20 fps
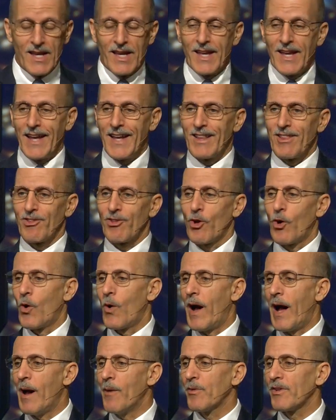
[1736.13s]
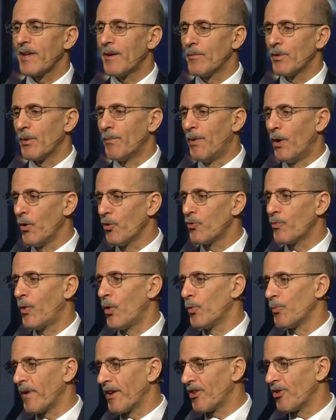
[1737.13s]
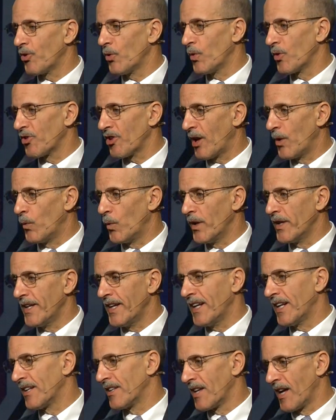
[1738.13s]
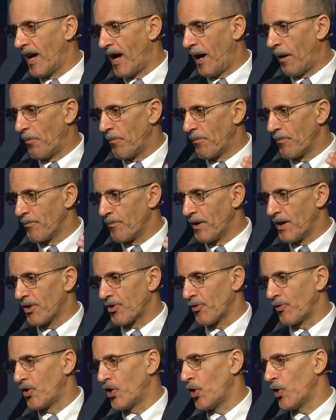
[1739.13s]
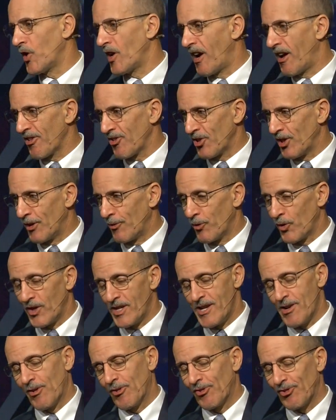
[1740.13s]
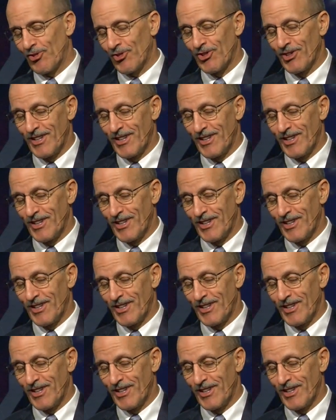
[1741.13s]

And so I was able to postpone my suicide 1 day at a time because of curiosity for years.